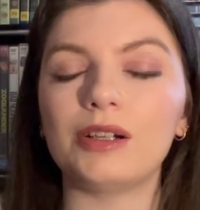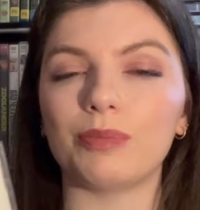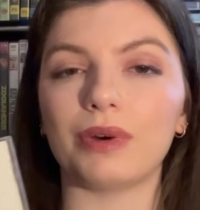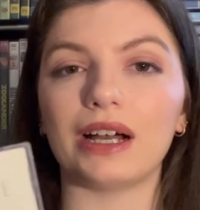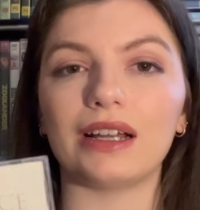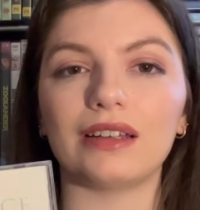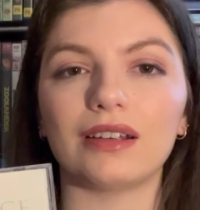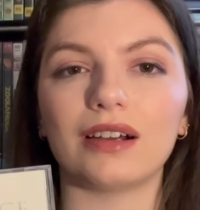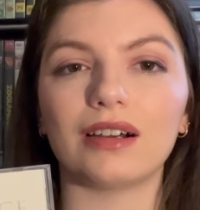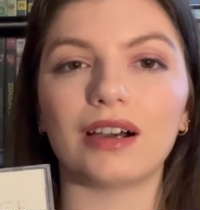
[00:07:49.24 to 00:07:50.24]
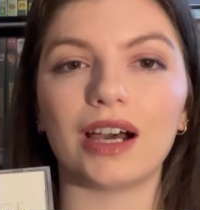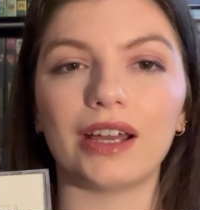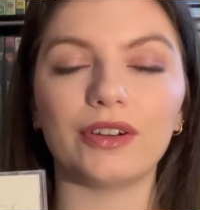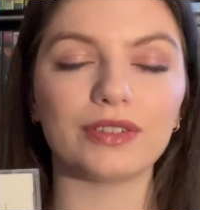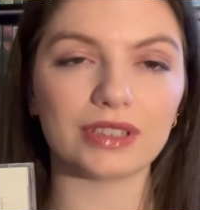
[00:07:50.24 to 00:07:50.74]
but
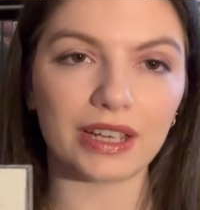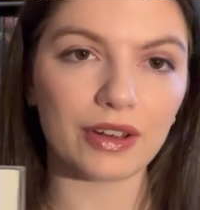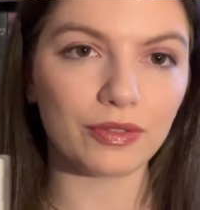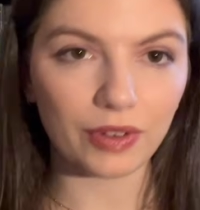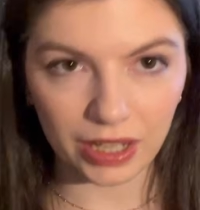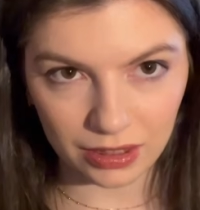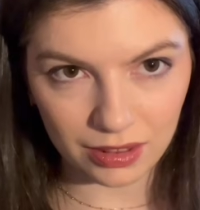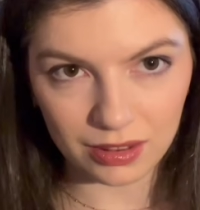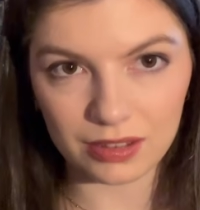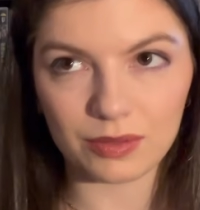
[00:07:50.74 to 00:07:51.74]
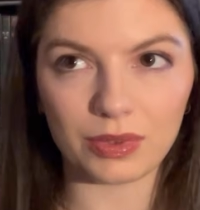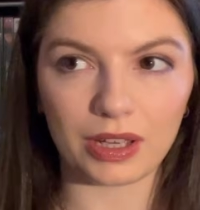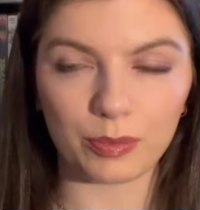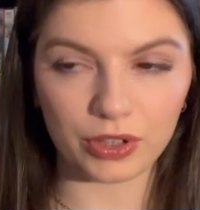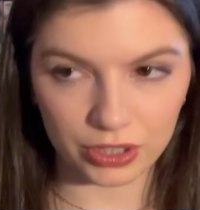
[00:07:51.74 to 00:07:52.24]
I obviously have Faith and Listen
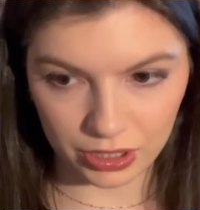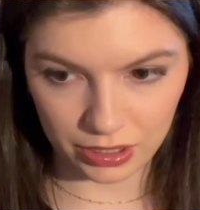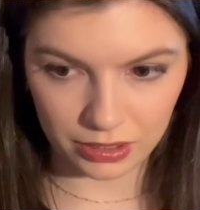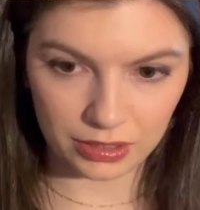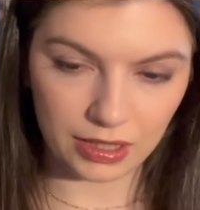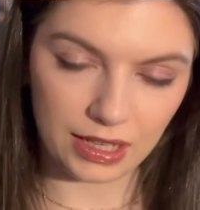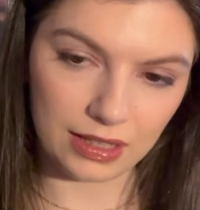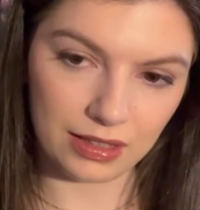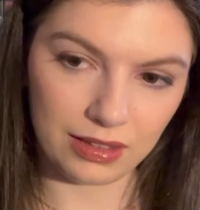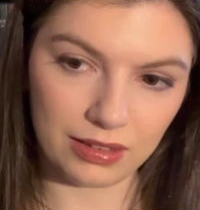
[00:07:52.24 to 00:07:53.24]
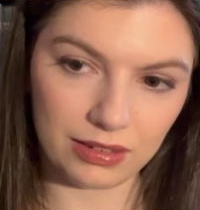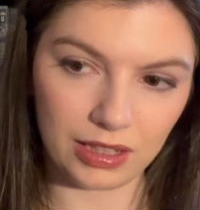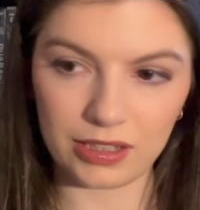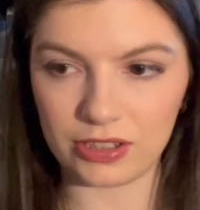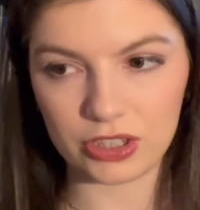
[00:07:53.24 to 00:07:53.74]
Without Prejudice and
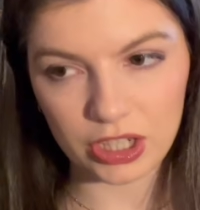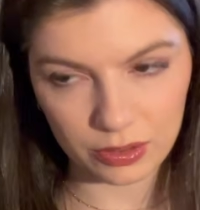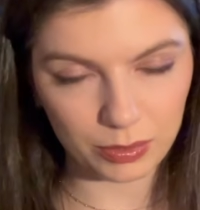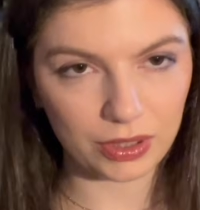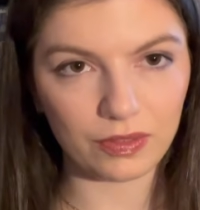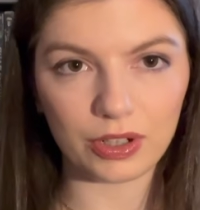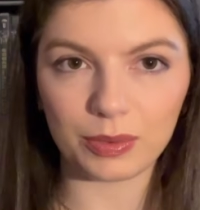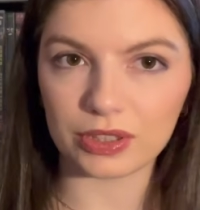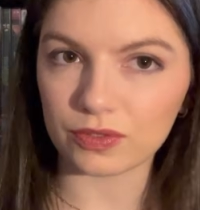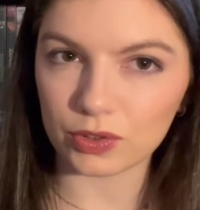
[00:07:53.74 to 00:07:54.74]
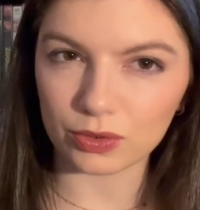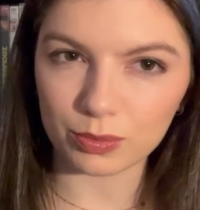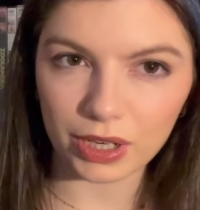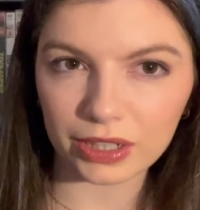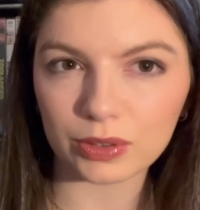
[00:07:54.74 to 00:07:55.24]
Ladies and Gentlemen, The Very Best of George
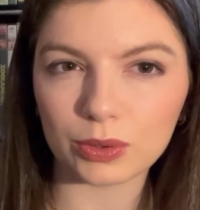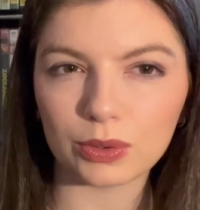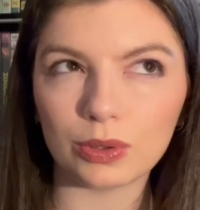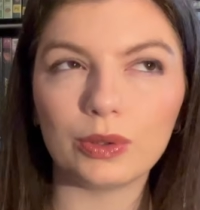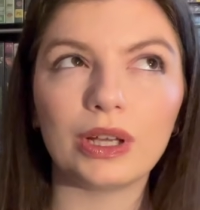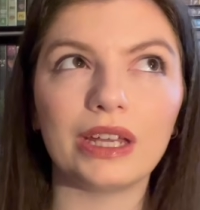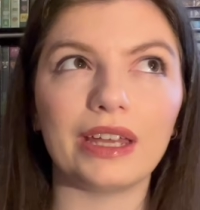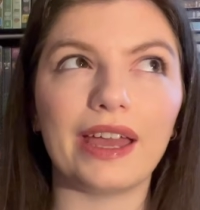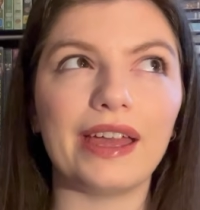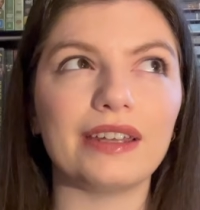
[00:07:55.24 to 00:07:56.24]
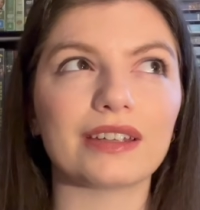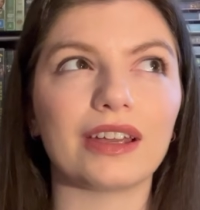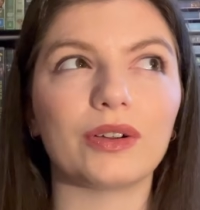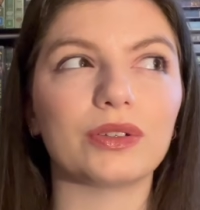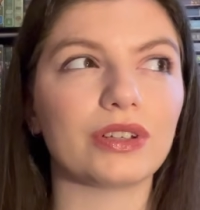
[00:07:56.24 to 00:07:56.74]
Michael, and I
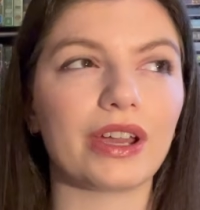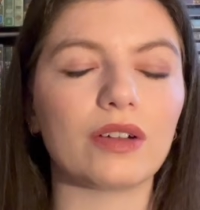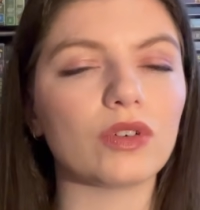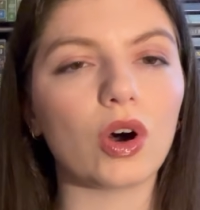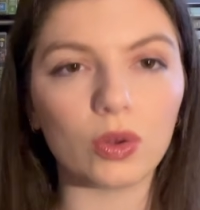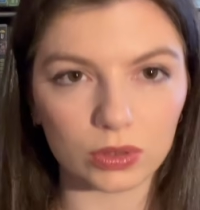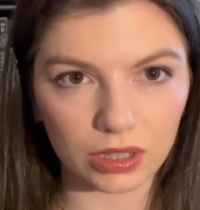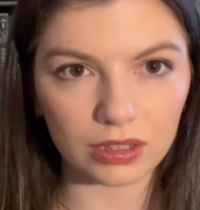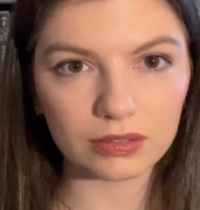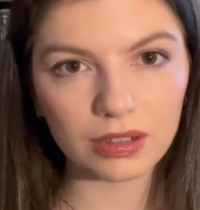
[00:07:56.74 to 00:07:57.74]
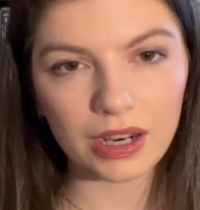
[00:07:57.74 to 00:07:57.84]
also have Older.